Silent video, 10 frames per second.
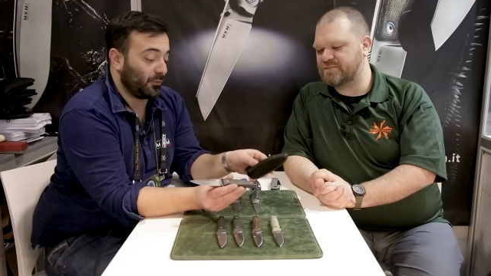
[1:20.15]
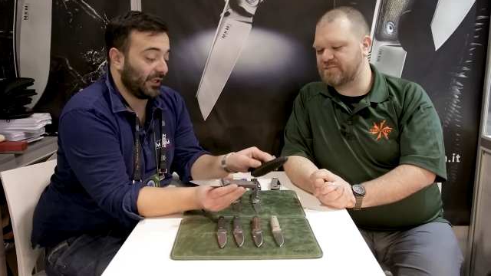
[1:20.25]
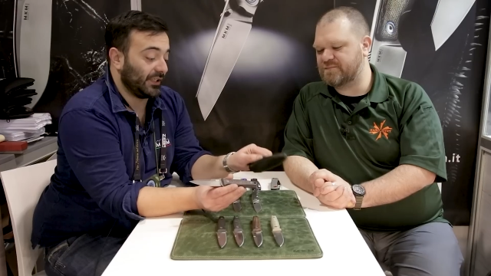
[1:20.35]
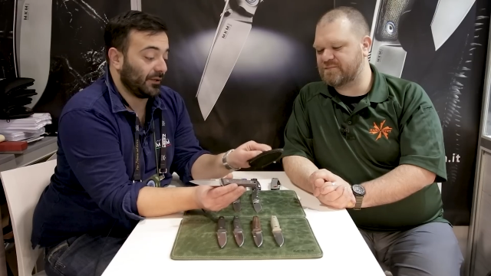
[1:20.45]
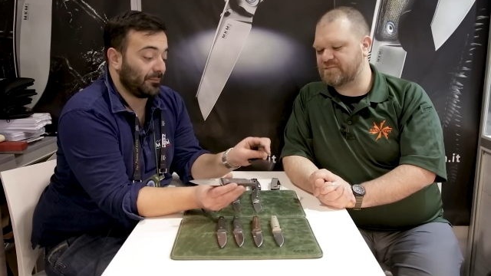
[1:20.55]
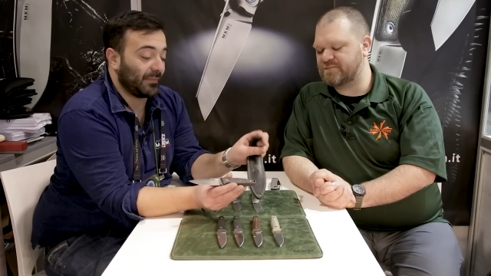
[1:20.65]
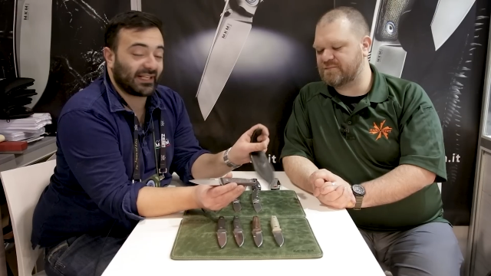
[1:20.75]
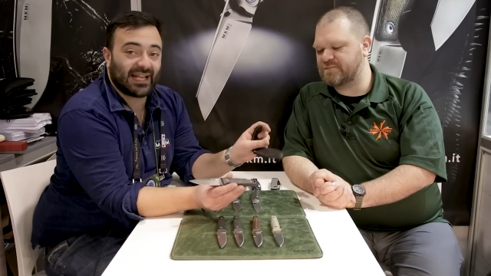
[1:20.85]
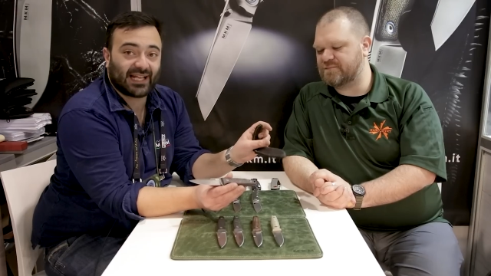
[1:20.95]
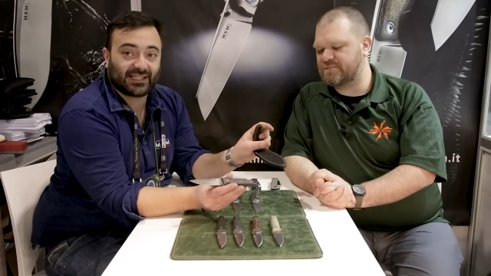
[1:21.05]
Speaker 1: with
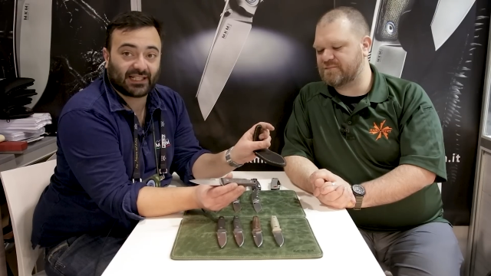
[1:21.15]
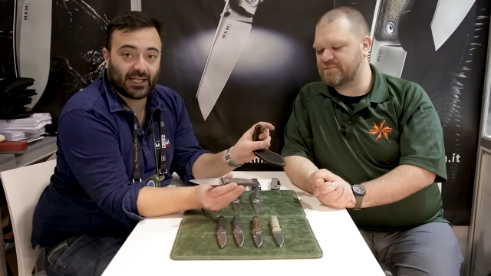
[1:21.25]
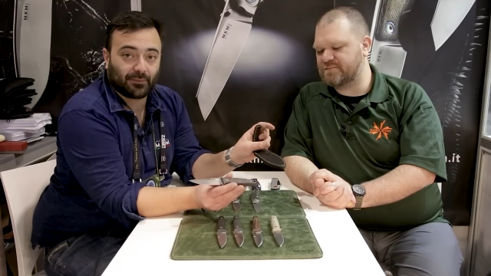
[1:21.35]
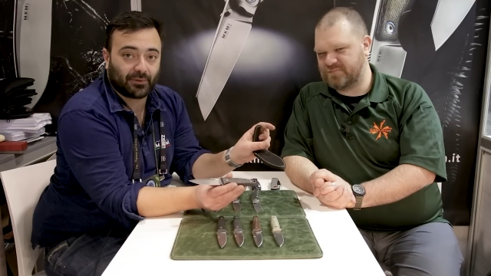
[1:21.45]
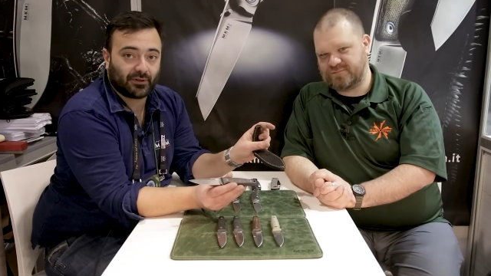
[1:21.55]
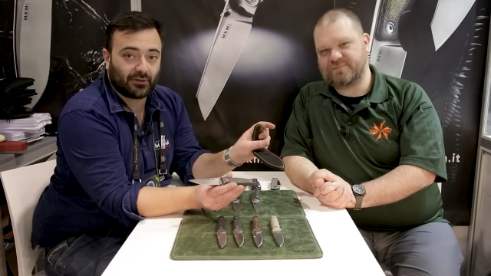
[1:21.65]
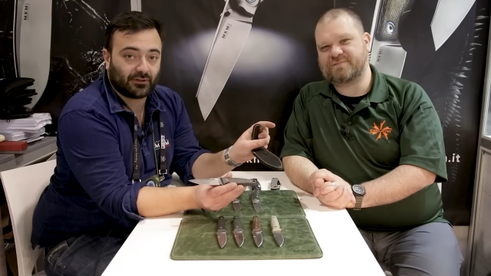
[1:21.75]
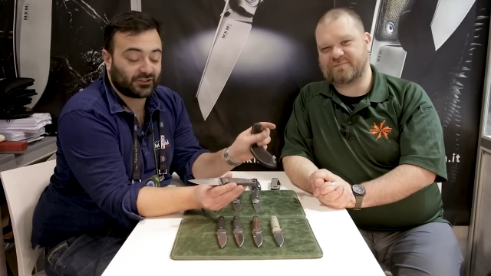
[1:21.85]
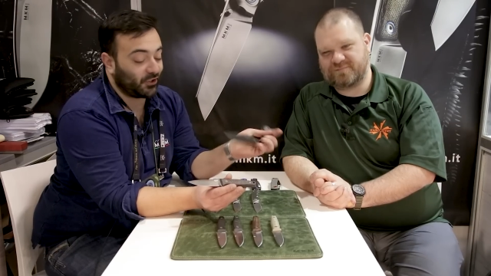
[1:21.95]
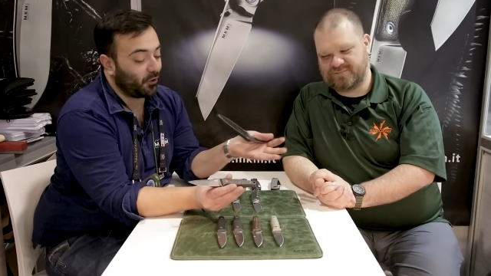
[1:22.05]
magnetic lid.
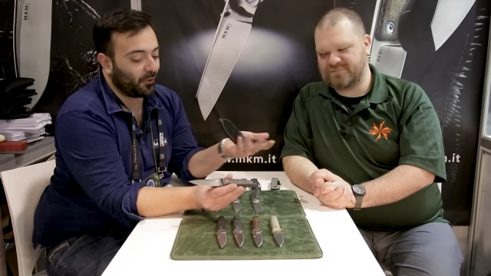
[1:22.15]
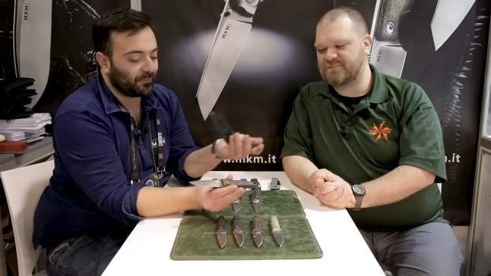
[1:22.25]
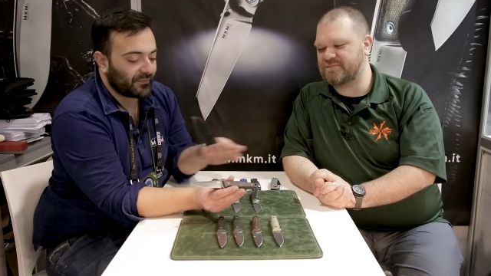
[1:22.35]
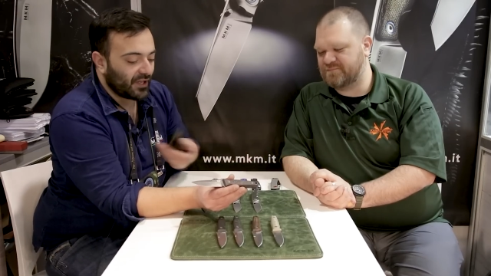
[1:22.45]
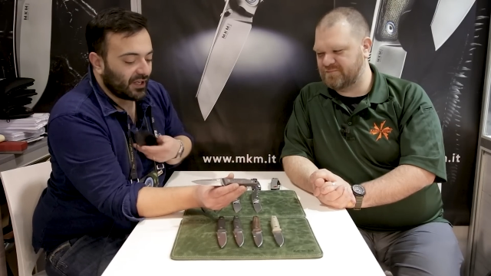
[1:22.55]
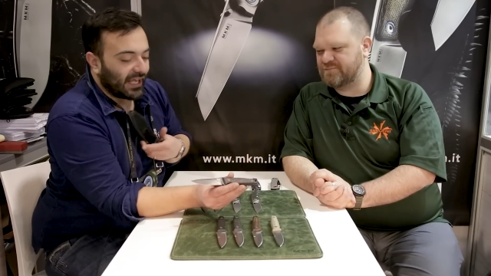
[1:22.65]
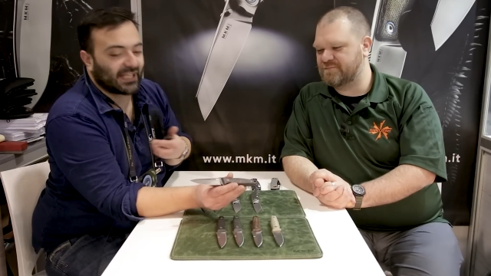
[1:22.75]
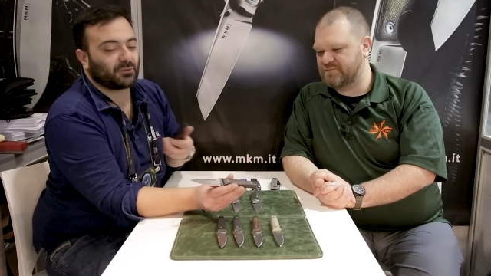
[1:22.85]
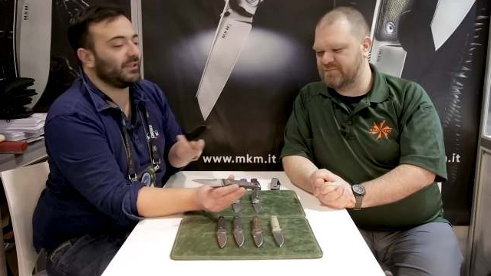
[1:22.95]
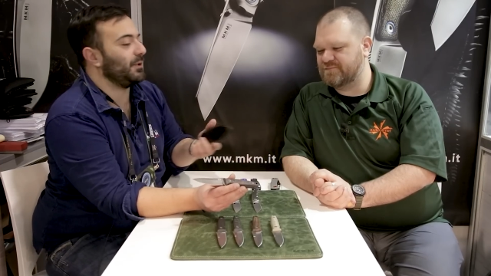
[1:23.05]
So,
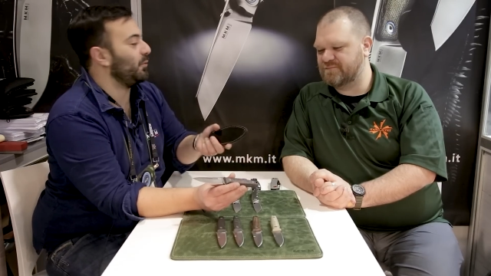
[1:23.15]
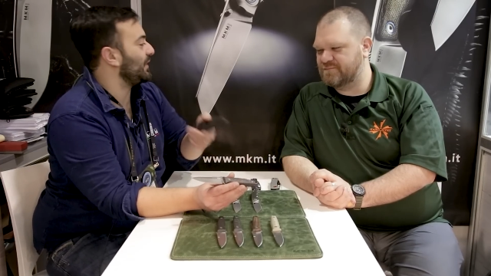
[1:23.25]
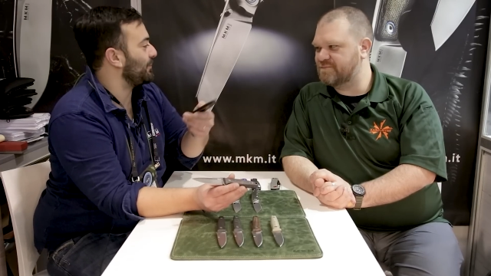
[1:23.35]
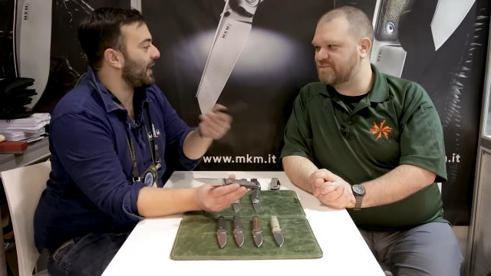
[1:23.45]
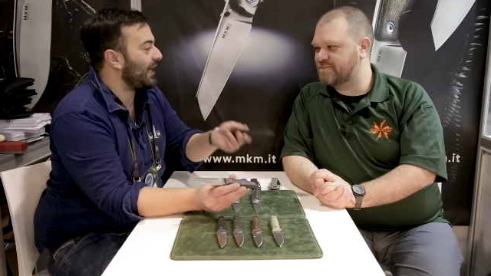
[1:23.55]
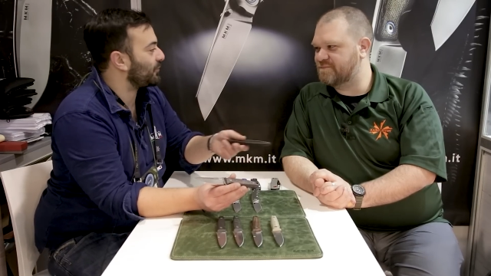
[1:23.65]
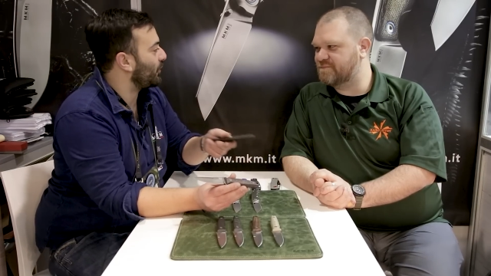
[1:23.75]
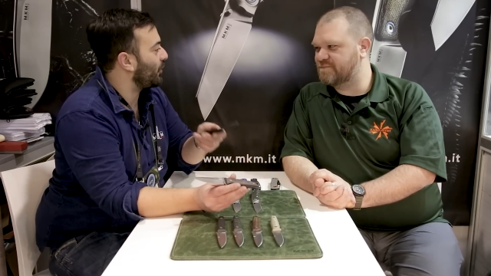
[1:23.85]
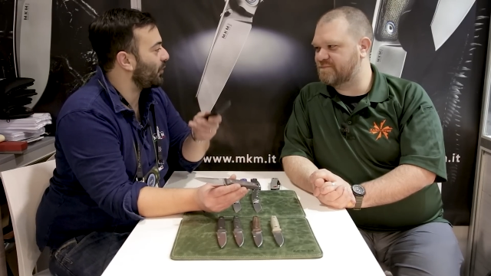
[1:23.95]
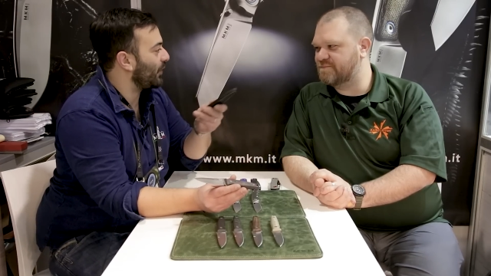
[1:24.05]
as we do with the
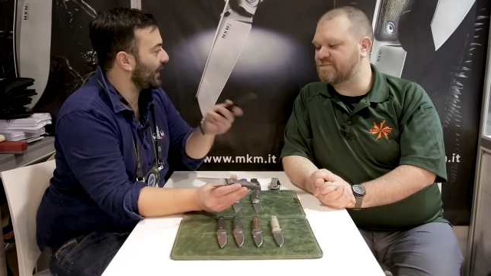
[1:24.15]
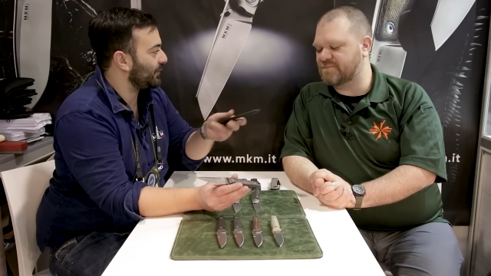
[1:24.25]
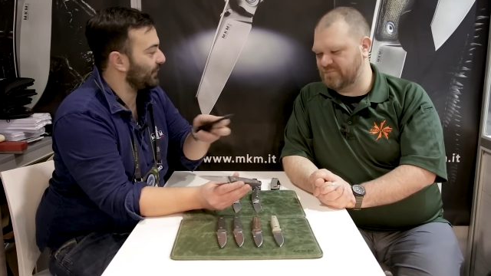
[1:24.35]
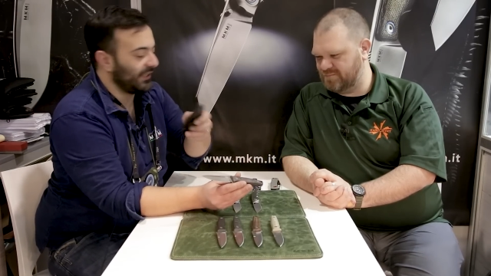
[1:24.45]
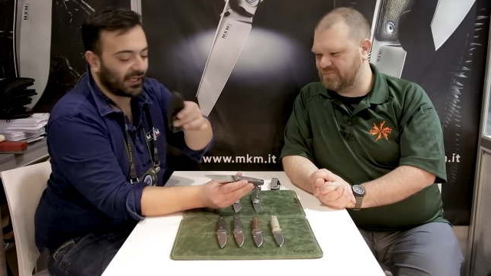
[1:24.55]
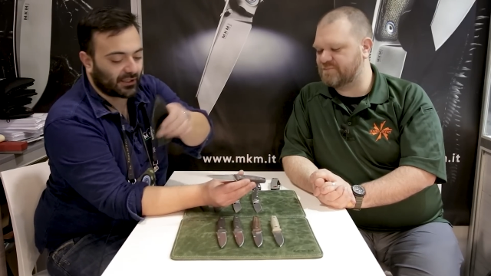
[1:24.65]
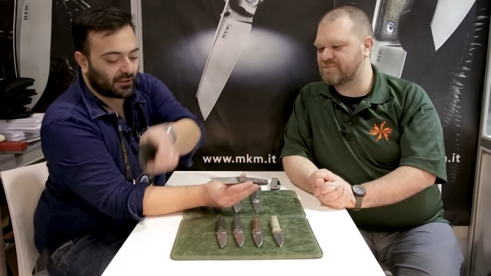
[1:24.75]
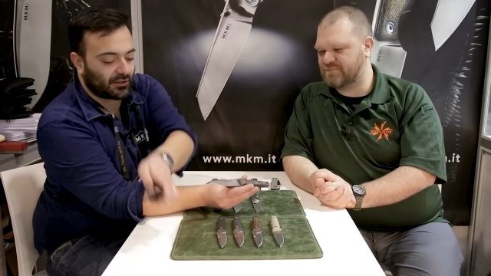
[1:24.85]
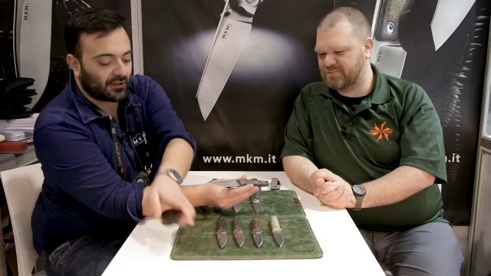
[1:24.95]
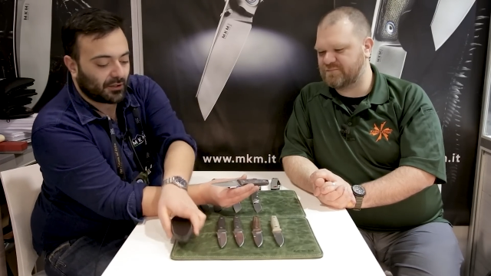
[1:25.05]
macro and mm-hmm. with the
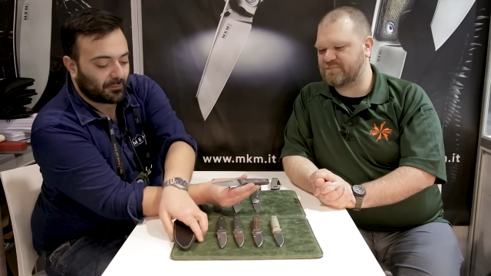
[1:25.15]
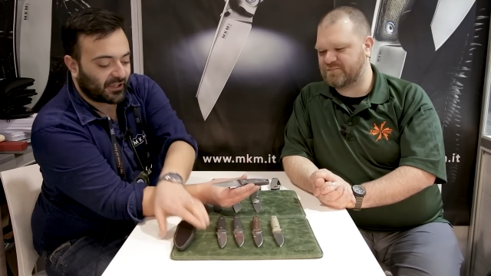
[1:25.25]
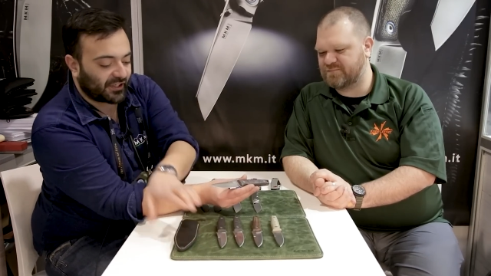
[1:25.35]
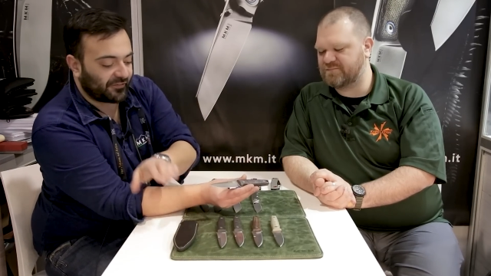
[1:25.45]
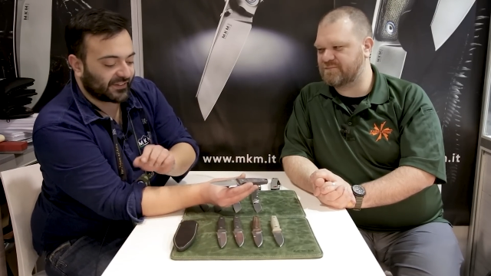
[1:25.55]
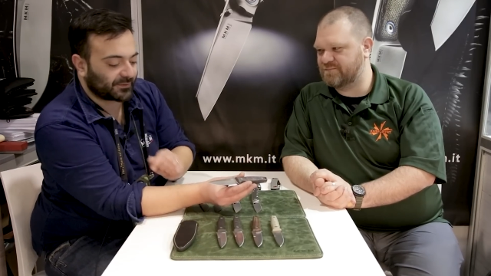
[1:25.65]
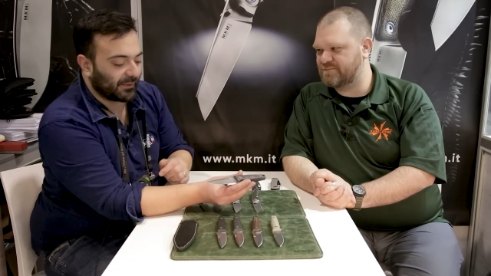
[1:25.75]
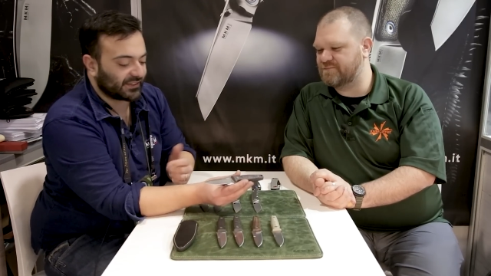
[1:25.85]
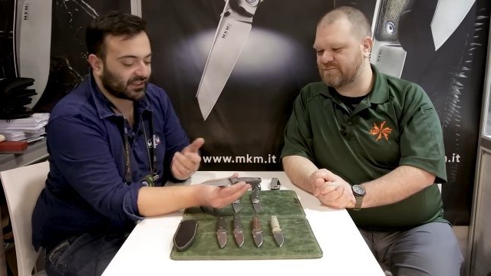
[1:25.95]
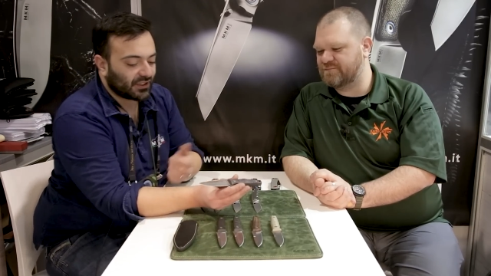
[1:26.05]
other pocket fixed
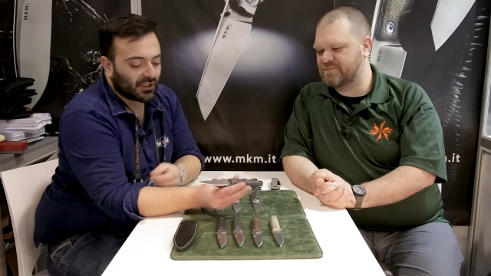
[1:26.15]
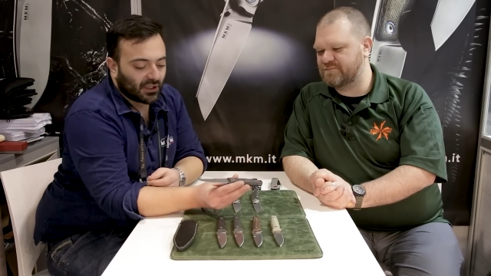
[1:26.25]
plates.